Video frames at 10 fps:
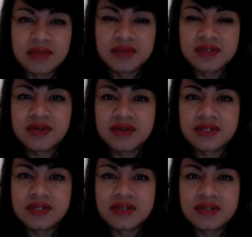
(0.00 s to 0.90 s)
I'm just going
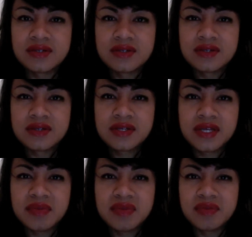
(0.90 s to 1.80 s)
to
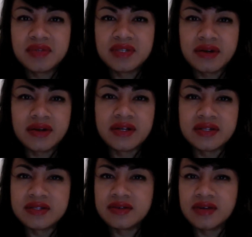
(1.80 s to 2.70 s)
keep the material
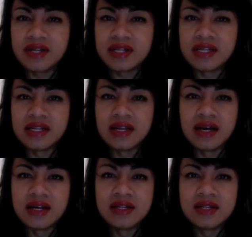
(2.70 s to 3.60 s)
integrated and
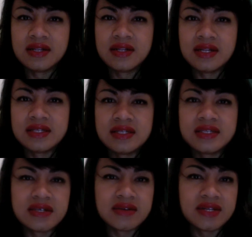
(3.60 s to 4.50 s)
not
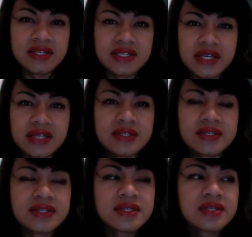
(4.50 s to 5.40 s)
necessarily change.